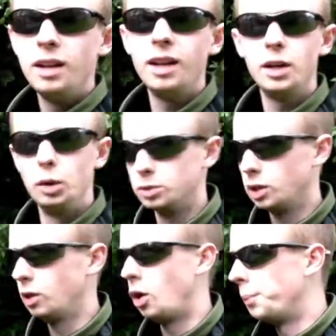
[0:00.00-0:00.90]
That helps
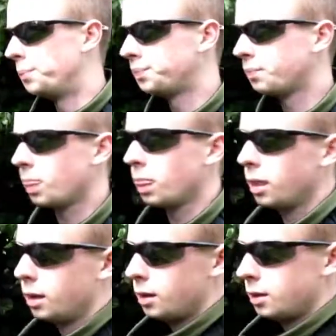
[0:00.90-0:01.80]
a lot.
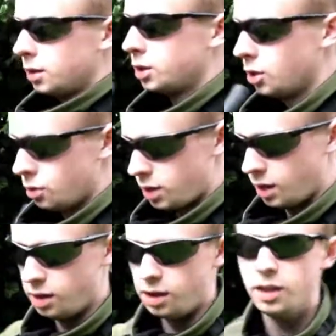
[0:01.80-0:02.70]
So,
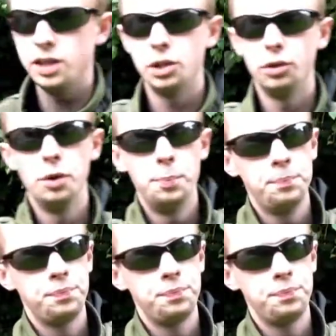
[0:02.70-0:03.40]
yeah, there's your